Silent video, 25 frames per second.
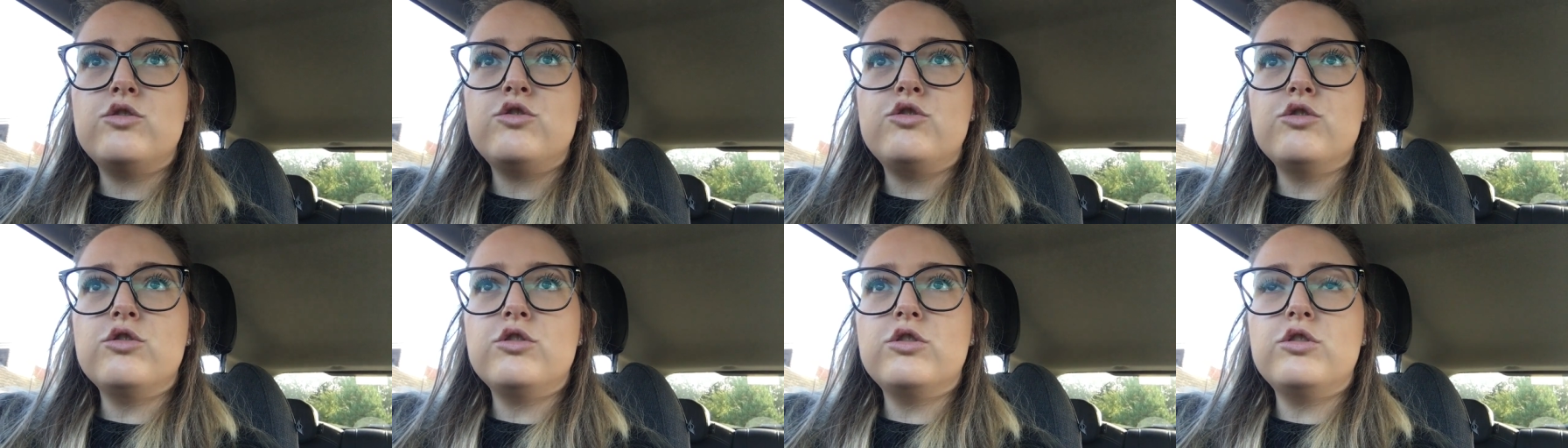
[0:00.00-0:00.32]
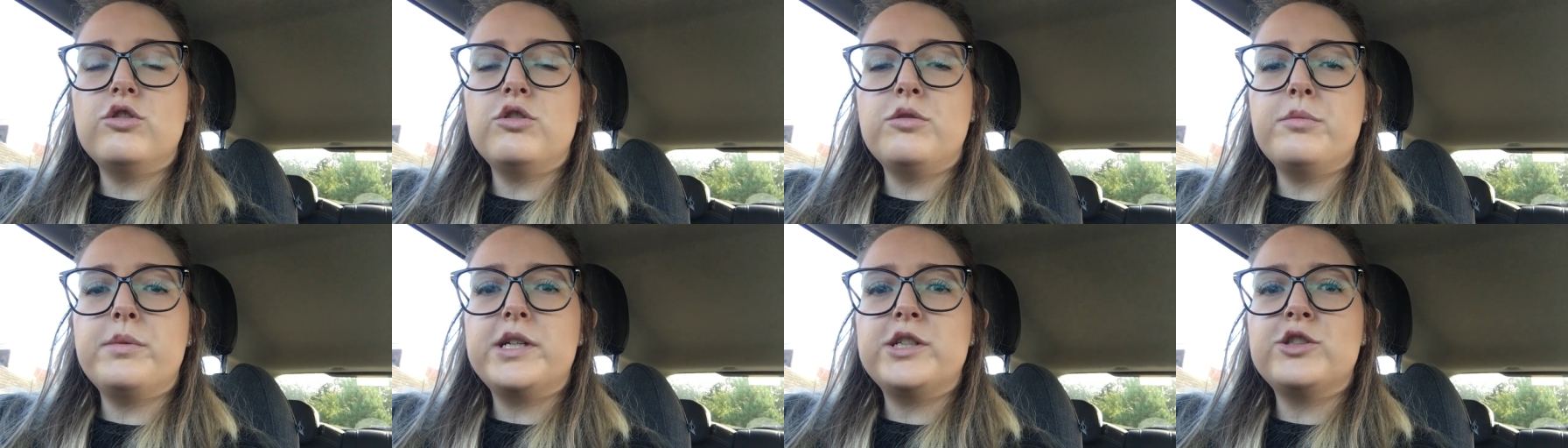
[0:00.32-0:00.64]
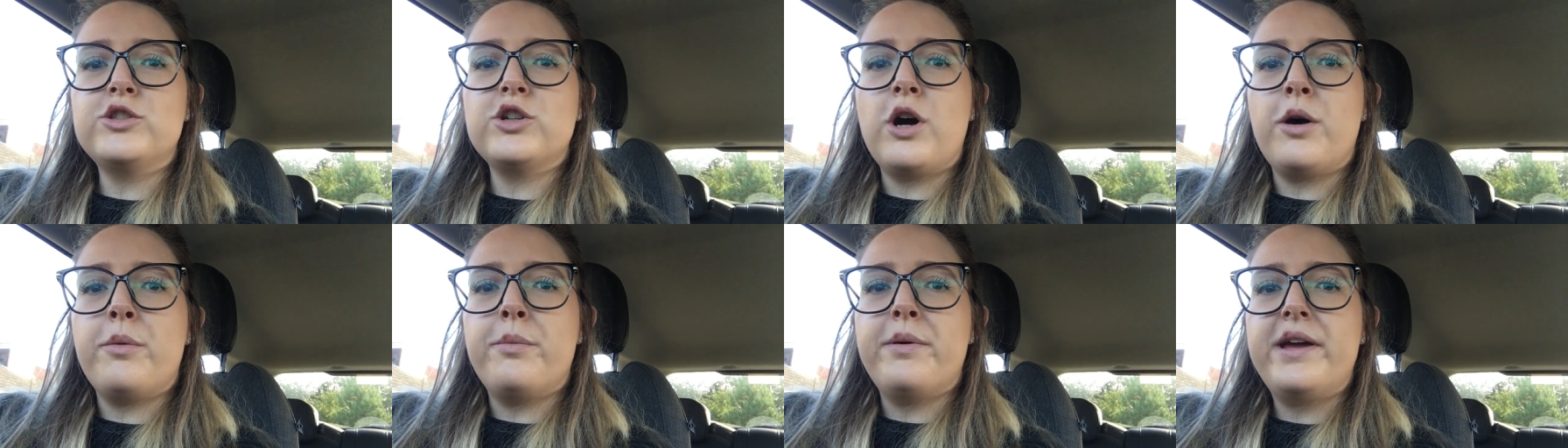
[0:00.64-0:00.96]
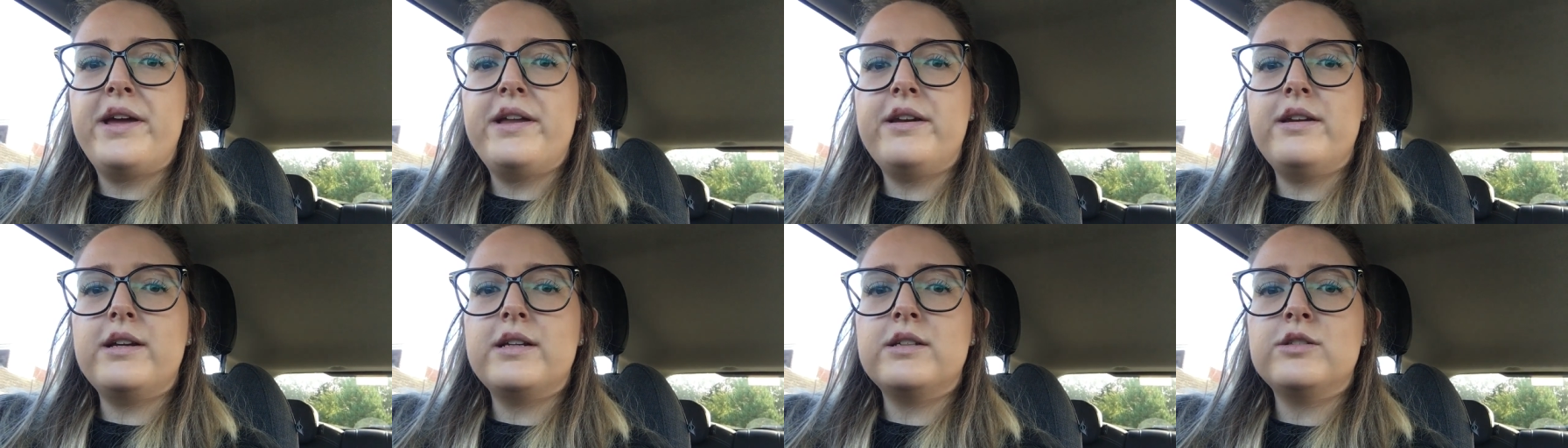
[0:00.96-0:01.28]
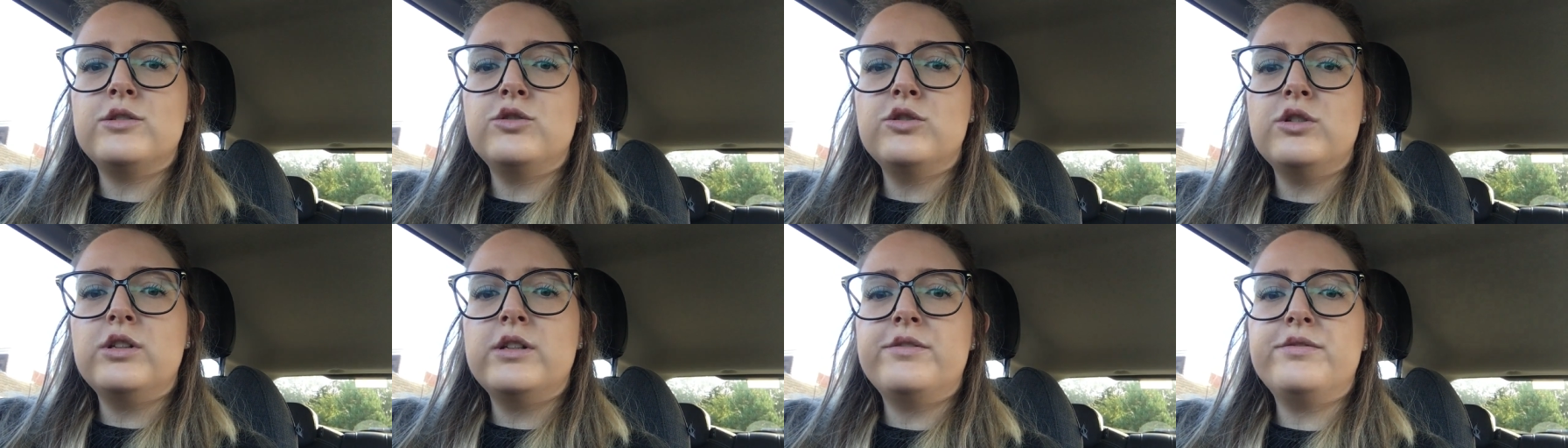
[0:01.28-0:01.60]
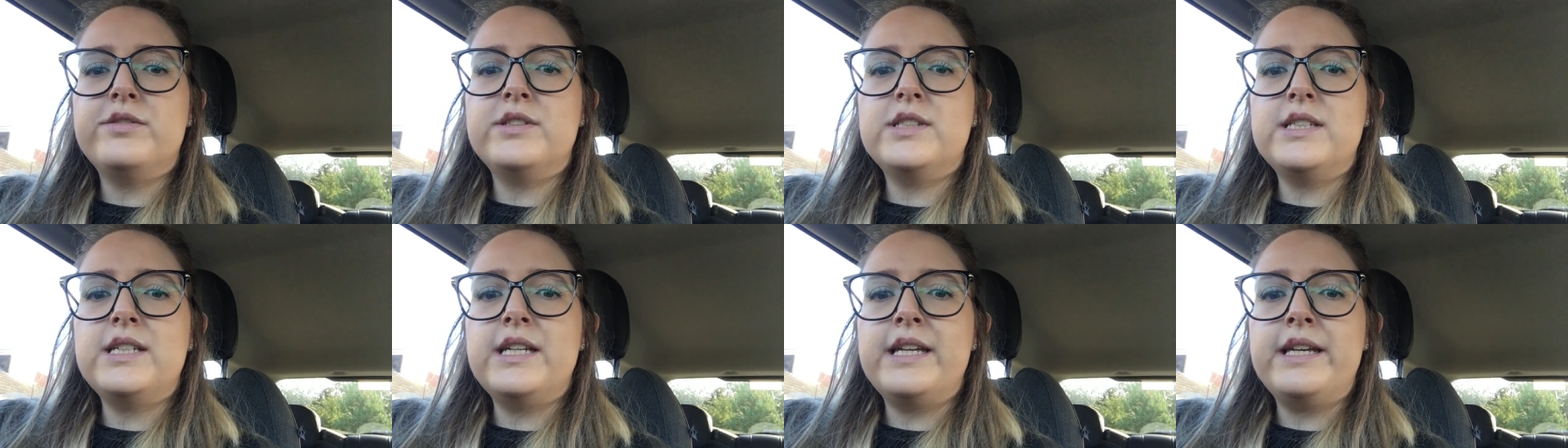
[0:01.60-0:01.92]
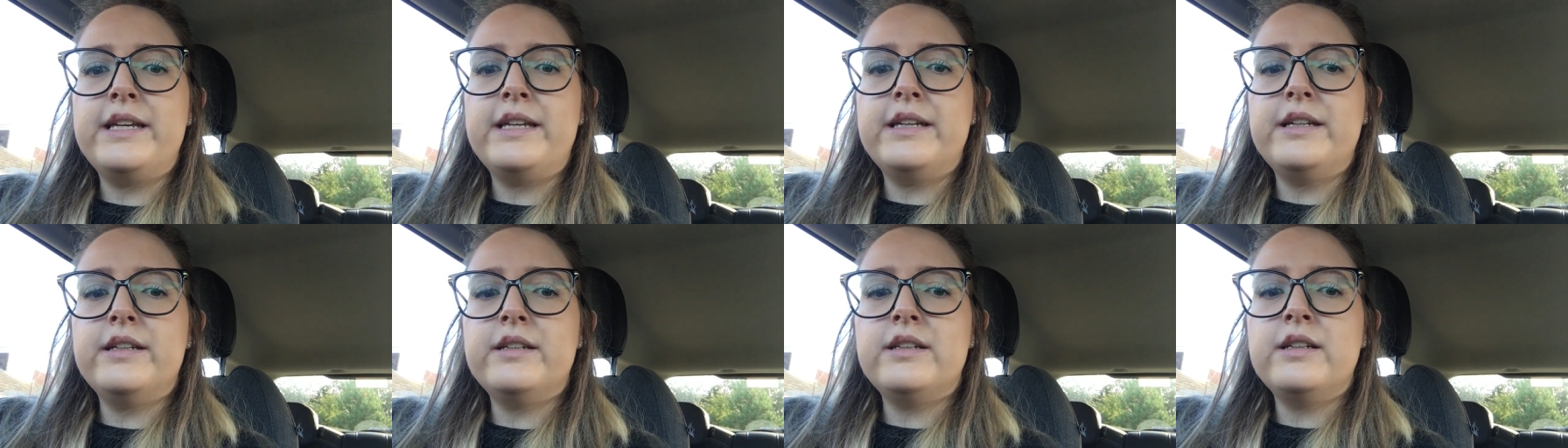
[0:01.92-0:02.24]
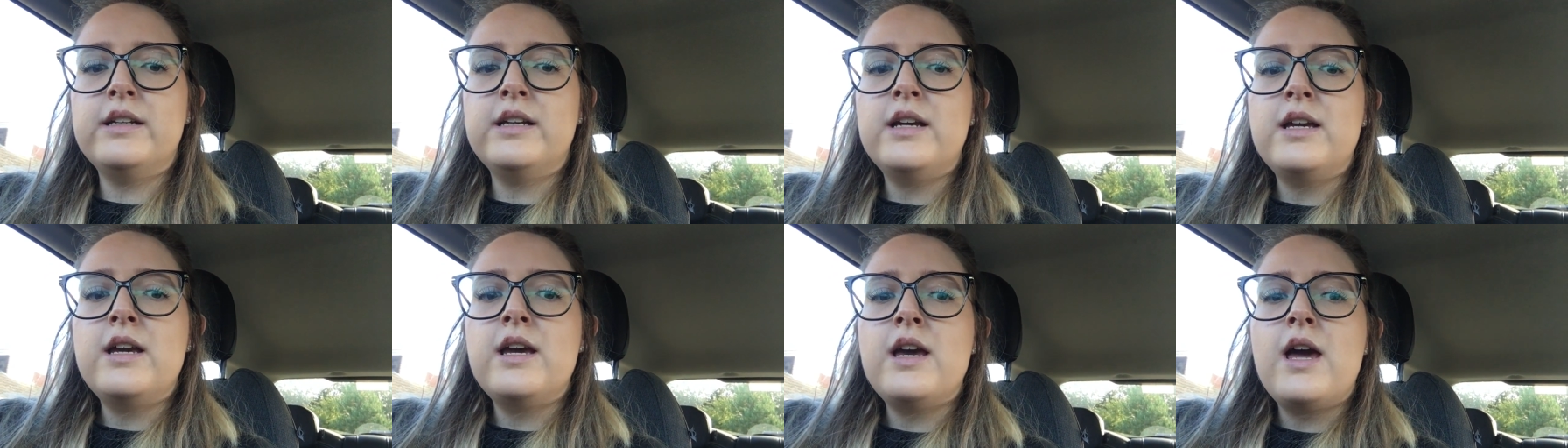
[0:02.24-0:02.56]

done all my shopping, as you'll have seen,